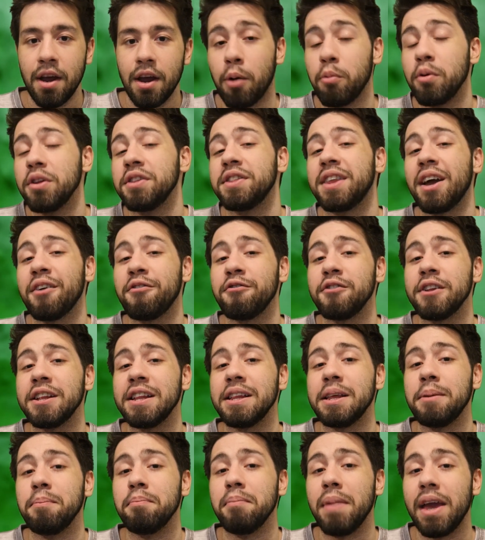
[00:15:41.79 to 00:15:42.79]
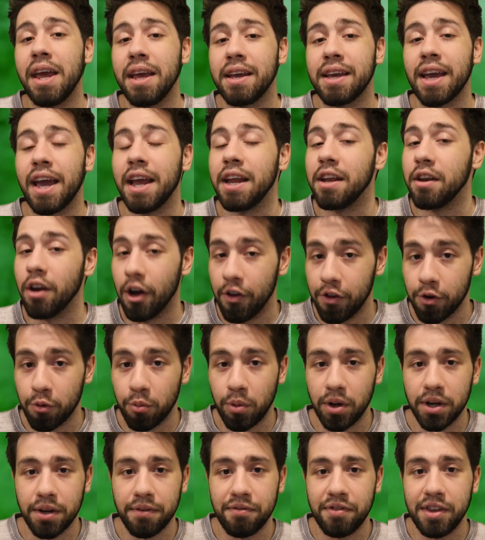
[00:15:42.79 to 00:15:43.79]
I will definitely make another
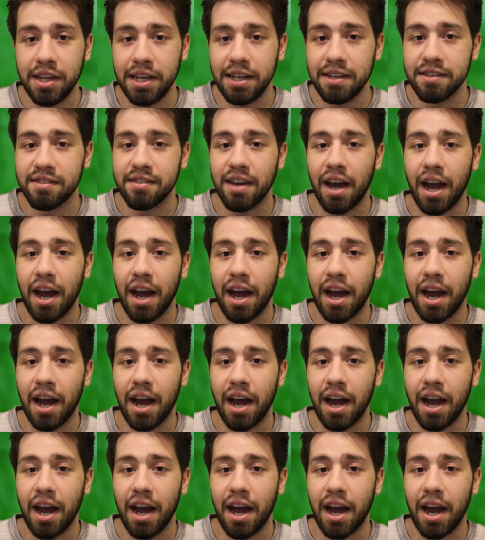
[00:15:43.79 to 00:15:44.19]
one of these.